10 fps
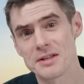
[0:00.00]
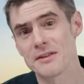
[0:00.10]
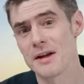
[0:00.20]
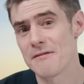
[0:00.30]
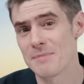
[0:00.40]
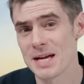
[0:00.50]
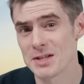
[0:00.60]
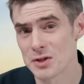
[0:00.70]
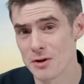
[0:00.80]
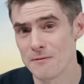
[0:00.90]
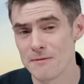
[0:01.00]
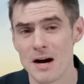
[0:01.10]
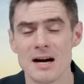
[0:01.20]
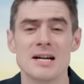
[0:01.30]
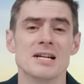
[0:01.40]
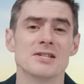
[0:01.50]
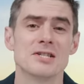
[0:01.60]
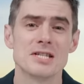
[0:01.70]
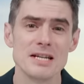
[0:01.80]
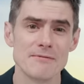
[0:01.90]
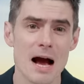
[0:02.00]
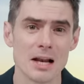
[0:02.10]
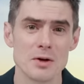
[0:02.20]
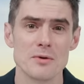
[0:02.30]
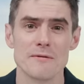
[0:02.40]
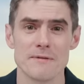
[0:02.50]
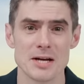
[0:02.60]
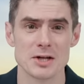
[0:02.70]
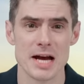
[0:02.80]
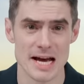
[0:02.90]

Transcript: that they've made so far to devalue the Venture